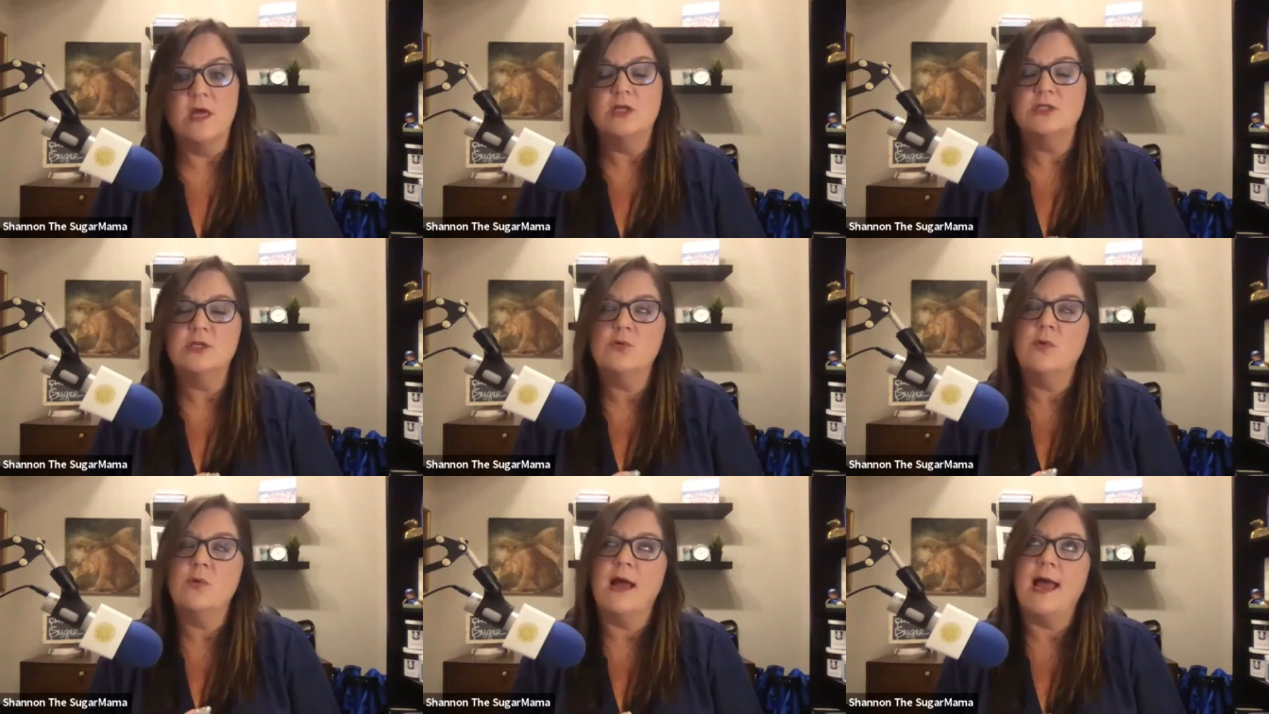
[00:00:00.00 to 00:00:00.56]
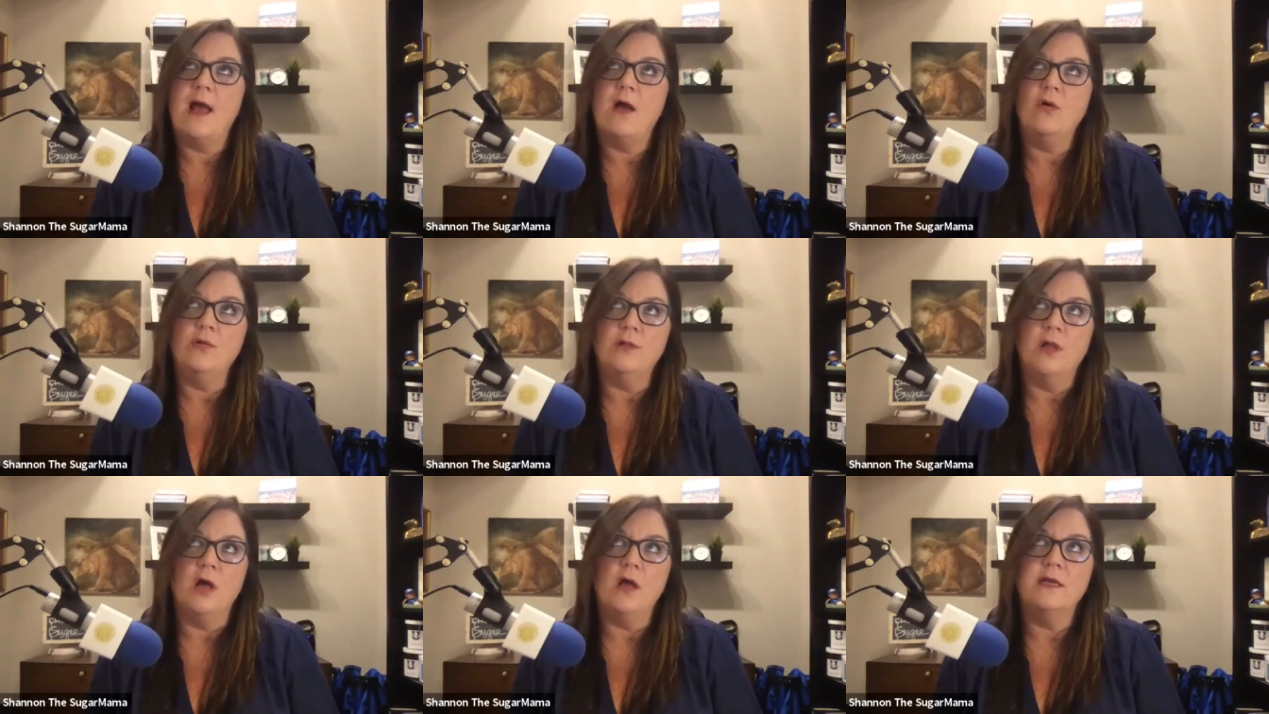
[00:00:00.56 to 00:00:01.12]
So
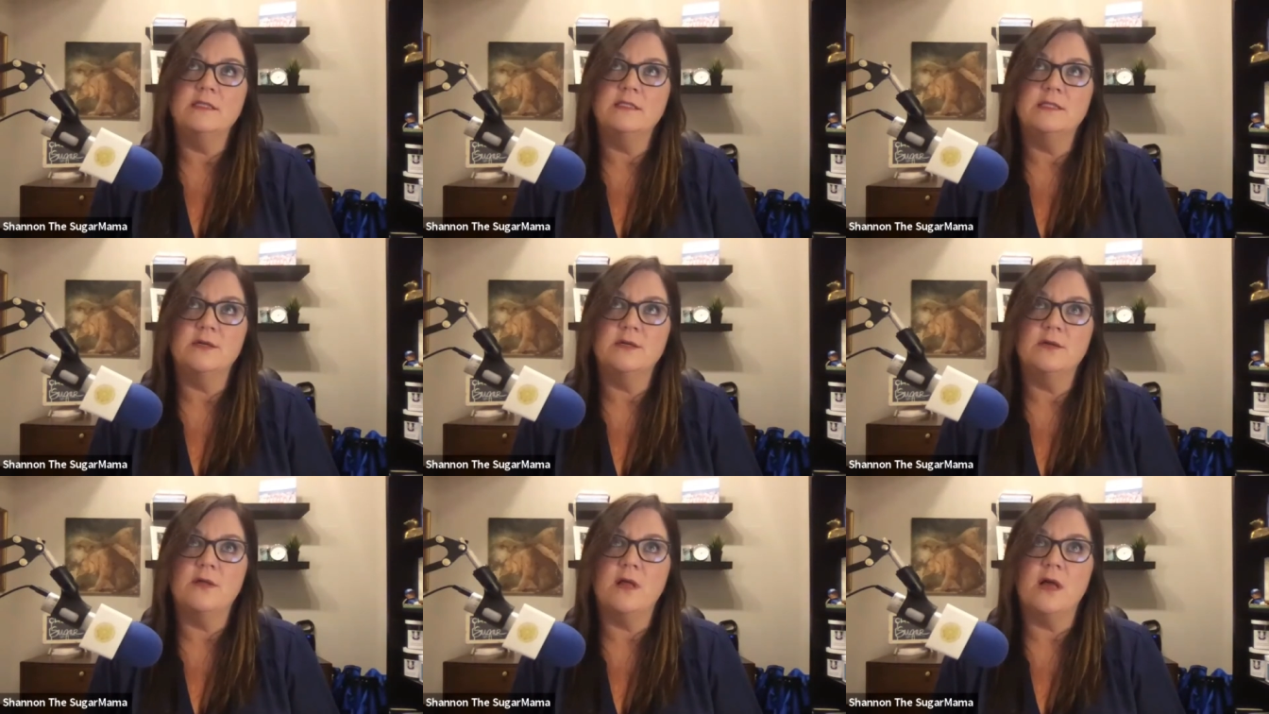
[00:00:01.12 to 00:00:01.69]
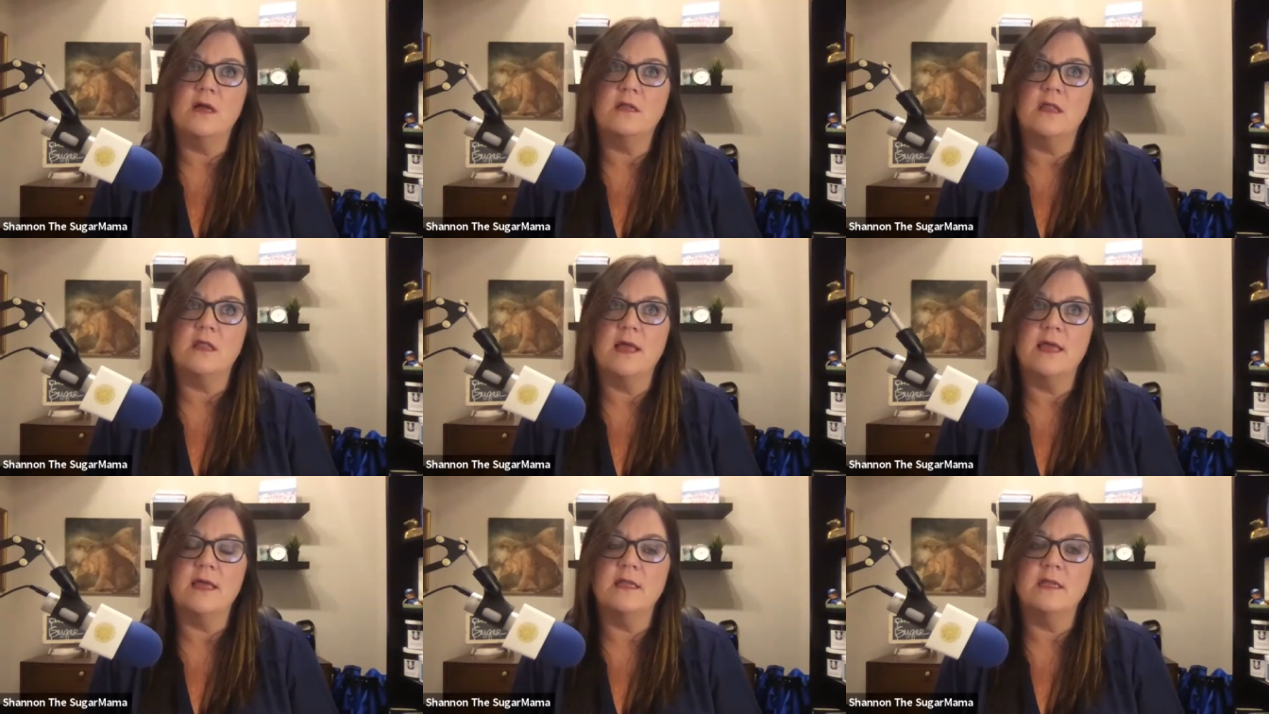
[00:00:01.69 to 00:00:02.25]
how long until a
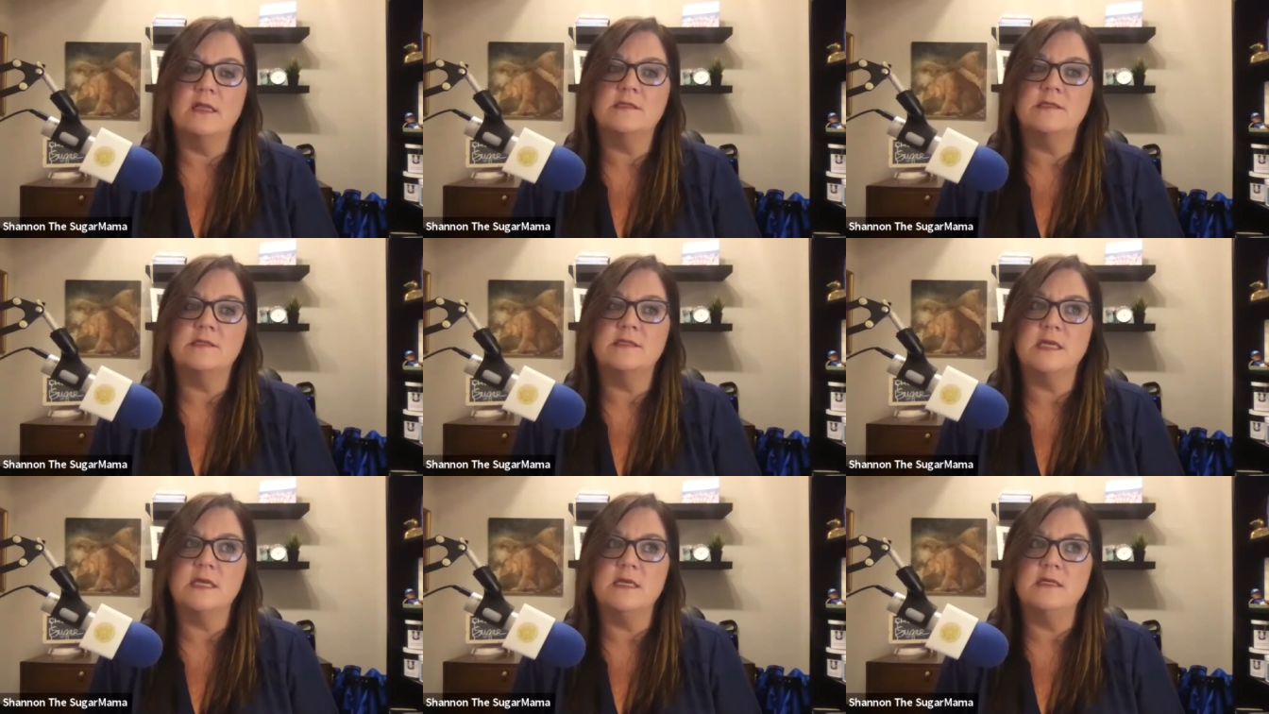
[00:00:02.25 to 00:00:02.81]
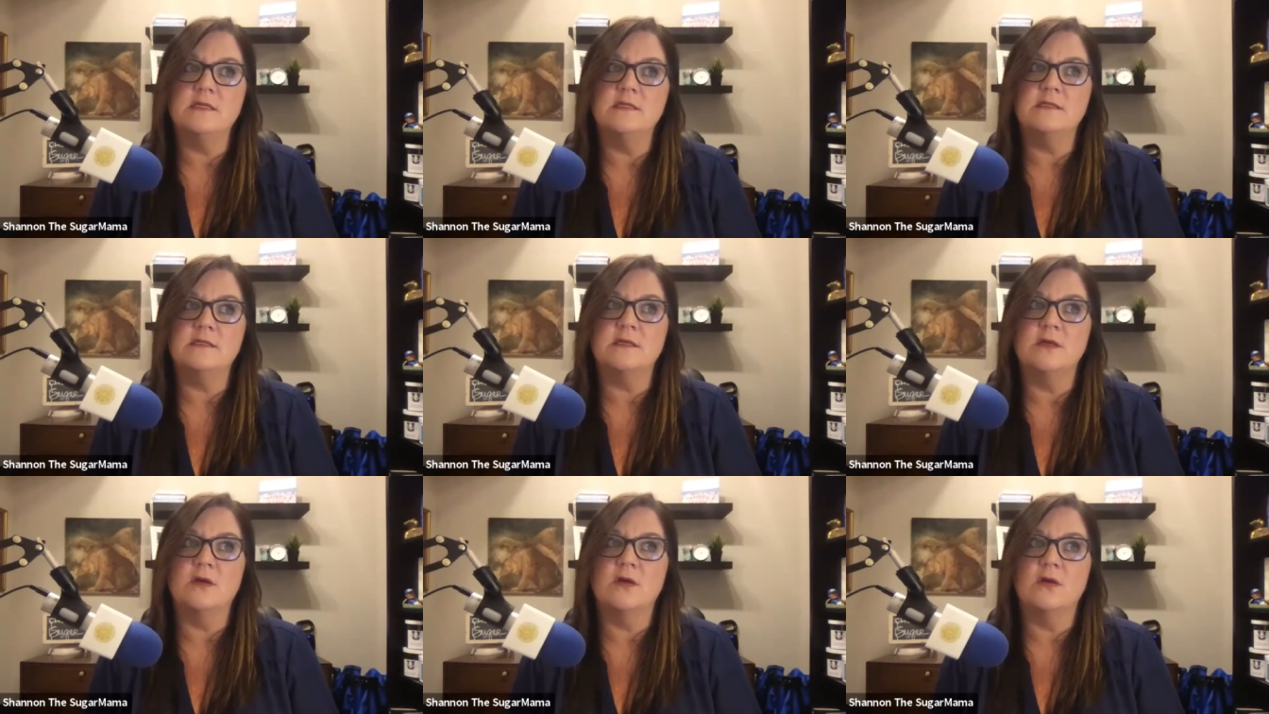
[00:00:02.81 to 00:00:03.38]
client
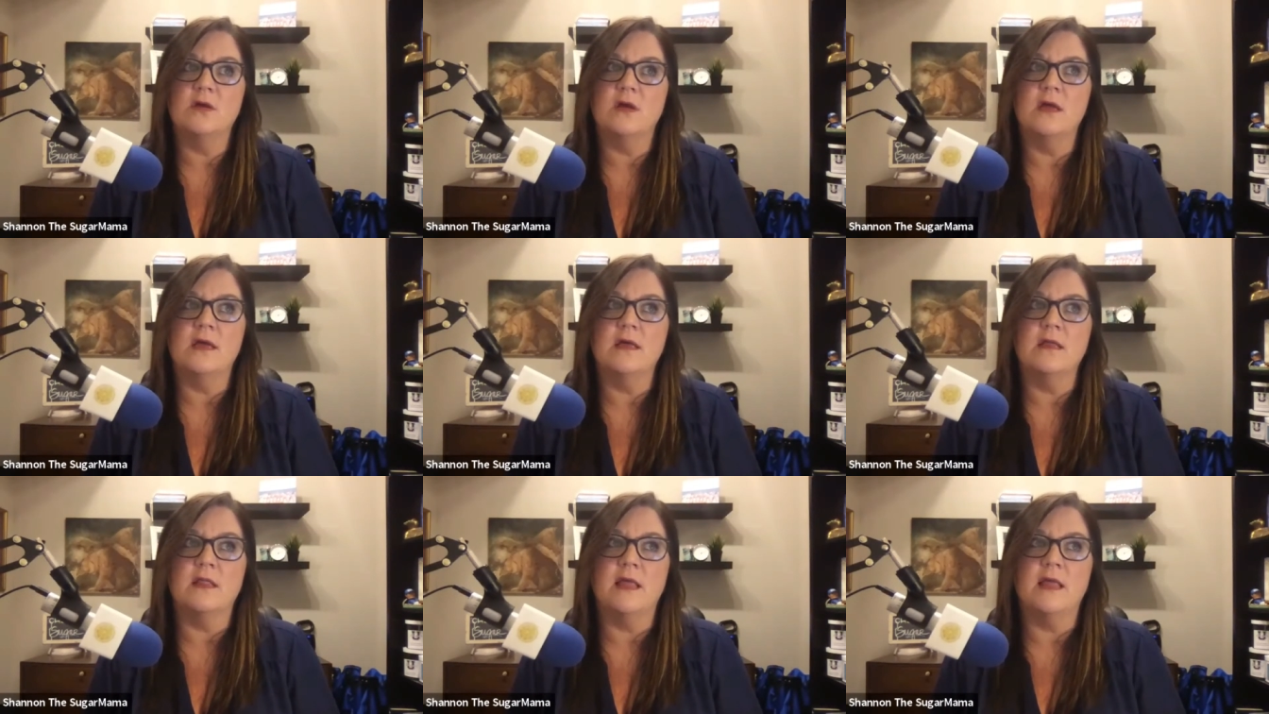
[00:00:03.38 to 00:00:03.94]
sees like